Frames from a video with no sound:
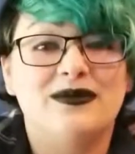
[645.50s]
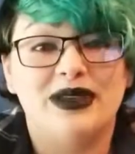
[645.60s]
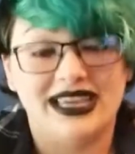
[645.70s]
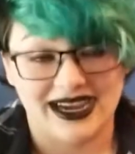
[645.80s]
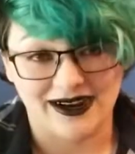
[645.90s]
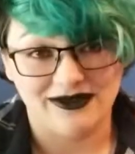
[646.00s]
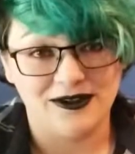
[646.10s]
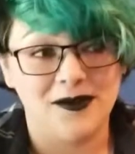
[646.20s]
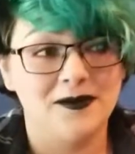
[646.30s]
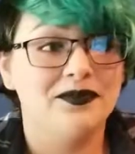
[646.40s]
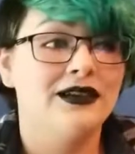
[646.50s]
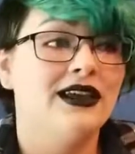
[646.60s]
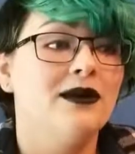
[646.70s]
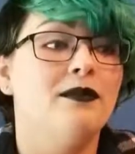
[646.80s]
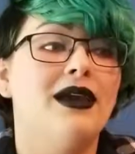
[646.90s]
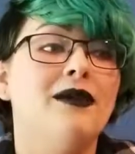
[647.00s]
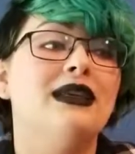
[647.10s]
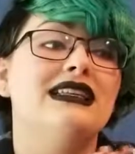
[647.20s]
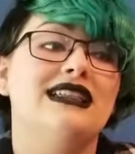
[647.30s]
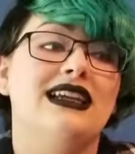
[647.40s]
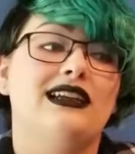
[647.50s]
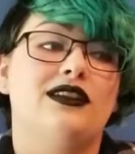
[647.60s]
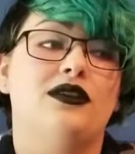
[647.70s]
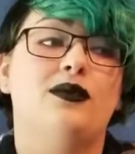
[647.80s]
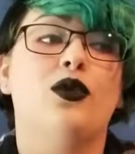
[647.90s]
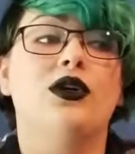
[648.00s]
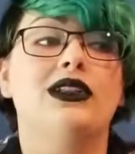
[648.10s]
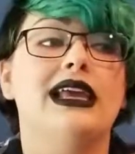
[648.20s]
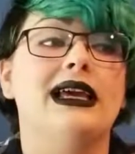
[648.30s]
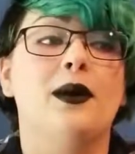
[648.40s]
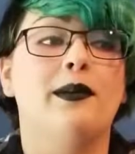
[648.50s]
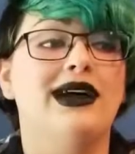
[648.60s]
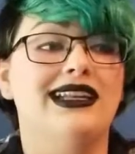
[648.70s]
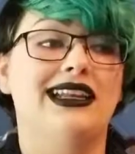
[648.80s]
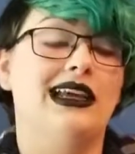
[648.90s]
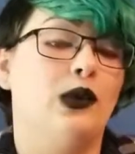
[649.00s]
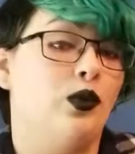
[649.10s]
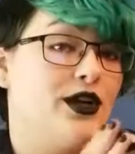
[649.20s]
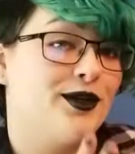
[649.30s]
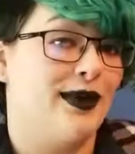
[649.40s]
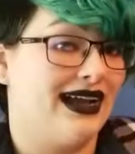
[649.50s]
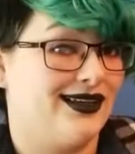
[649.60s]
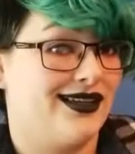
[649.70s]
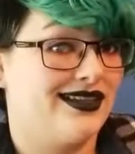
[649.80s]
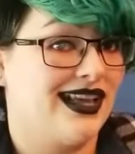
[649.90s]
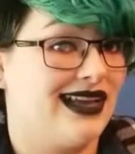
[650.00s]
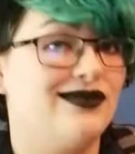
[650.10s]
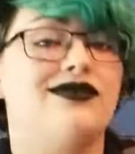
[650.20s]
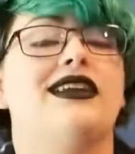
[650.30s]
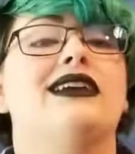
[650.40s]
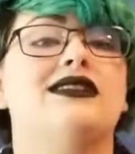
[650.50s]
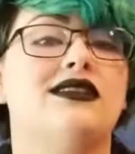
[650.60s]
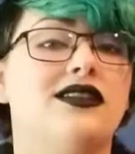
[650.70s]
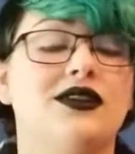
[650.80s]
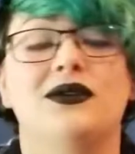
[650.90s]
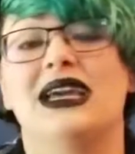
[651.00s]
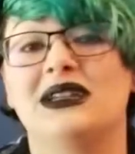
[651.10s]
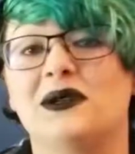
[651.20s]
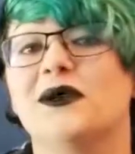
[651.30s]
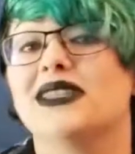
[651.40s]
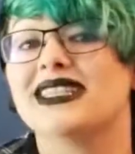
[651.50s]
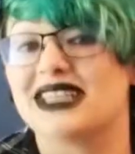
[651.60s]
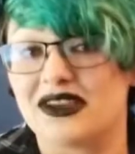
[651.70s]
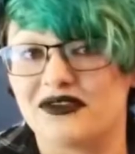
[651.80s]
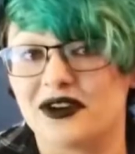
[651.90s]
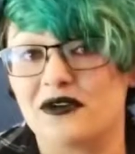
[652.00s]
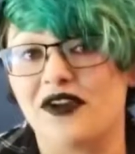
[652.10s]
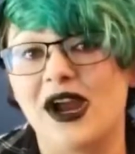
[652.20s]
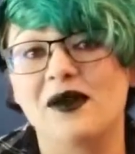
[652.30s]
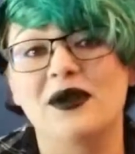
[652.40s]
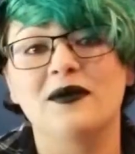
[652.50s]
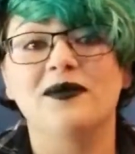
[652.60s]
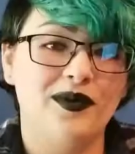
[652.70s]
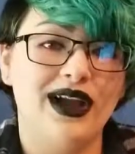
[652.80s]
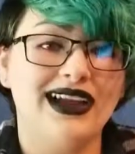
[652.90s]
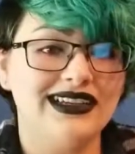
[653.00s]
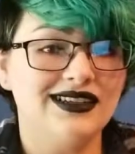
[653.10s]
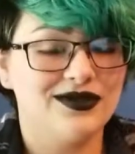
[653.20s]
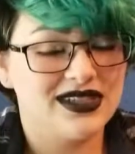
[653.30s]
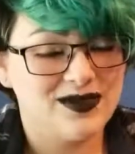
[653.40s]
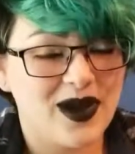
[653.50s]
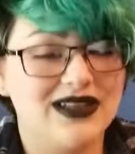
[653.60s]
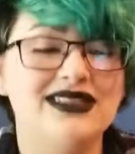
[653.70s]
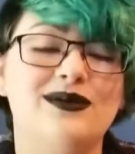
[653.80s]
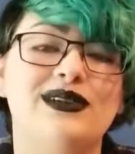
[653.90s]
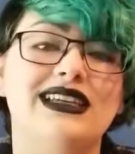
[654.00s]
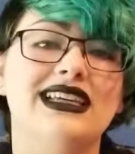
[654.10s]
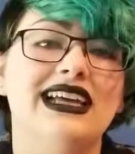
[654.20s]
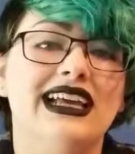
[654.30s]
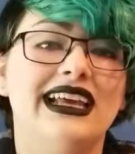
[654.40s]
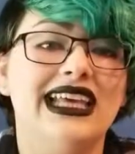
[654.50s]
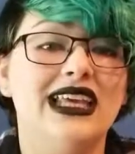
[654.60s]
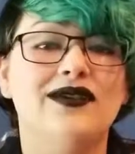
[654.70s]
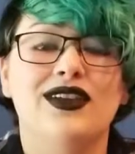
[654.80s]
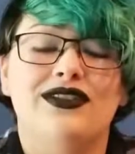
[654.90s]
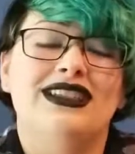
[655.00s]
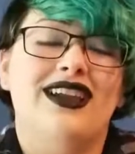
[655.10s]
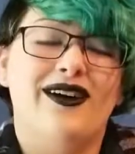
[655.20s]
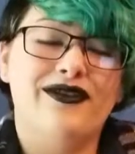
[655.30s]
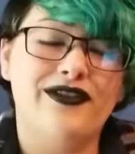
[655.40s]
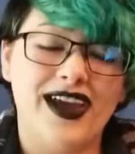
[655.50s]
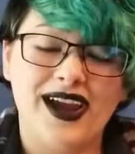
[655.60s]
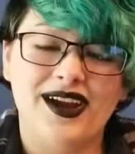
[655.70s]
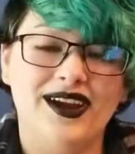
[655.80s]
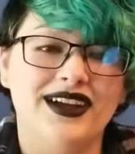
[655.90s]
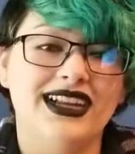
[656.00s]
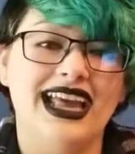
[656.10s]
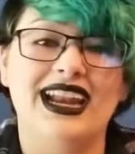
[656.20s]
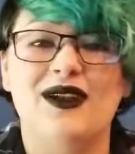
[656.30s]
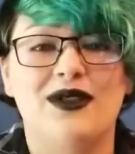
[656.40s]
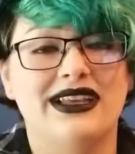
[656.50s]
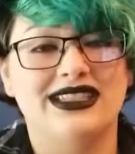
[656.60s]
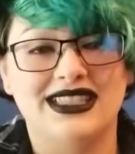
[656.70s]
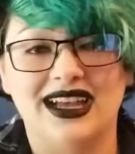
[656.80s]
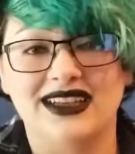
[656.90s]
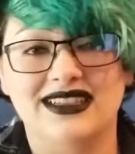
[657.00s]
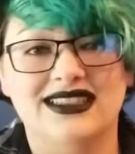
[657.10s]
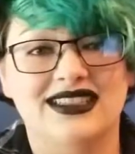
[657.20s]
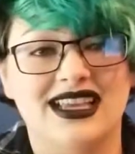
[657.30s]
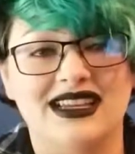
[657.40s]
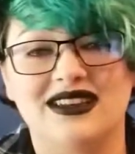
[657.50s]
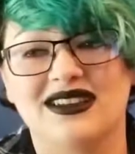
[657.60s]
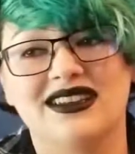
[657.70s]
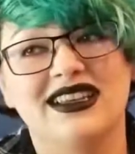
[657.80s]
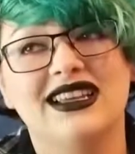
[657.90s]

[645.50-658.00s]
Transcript: be careful. Maybe stick to the more, like, mundane wish magic side of things until you get into a safer environment. Practice responsibly, even if it's not fair, and I know that sucks, and